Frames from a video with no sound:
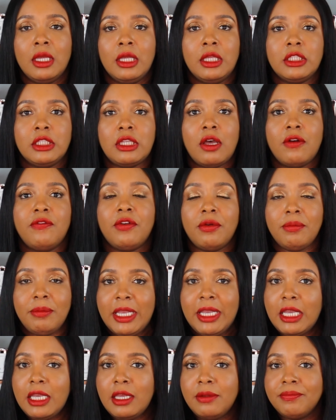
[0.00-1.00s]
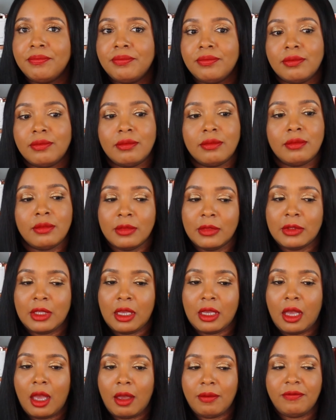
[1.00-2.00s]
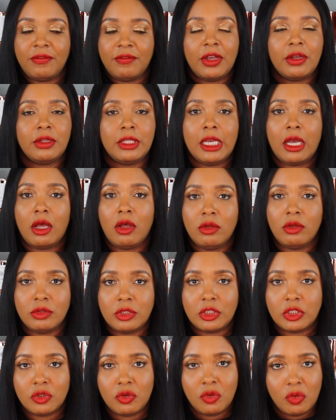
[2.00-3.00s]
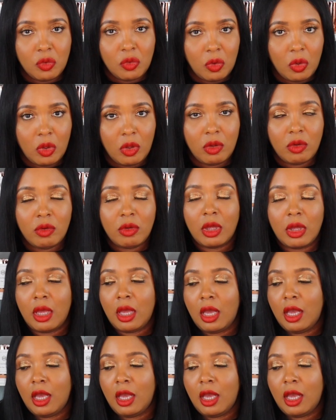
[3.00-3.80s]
So for me, I'm fairly old school